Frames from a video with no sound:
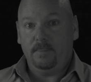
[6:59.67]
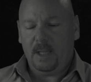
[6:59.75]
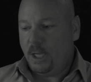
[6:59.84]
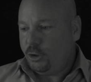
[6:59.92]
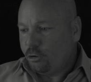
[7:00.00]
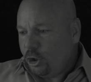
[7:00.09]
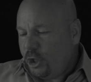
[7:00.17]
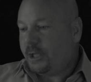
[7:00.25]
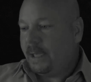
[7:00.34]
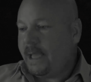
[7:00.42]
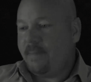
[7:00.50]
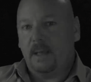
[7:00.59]
and you're
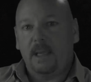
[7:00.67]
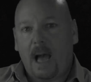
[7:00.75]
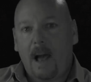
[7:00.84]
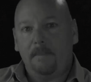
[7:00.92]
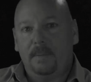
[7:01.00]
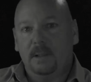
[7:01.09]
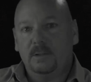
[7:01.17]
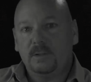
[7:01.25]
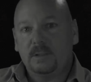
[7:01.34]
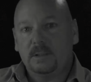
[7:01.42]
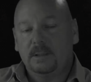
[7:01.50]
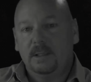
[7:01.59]
looking at the
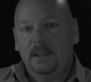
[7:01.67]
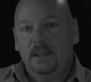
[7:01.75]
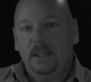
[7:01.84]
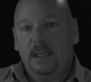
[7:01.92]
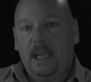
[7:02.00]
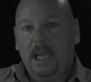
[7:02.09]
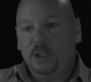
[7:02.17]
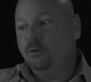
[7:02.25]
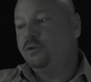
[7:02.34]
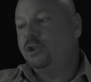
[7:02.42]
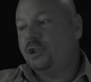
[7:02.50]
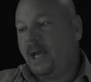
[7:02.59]
compass and you
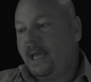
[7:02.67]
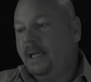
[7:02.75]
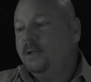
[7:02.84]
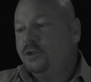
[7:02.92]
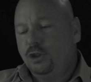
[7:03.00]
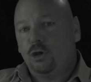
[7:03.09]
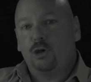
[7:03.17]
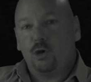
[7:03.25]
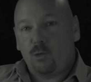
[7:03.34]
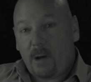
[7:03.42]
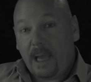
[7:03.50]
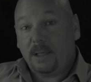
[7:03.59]
change your
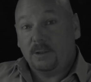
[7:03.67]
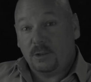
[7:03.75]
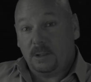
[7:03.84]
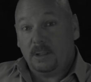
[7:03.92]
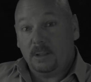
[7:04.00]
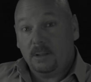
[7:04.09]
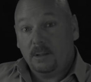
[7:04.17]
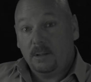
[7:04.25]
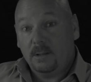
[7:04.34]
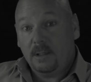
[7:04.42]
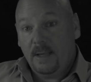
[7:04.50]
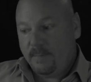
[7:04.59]
direction
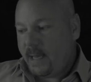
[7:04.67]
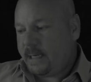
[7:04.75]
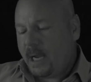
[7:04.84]
in that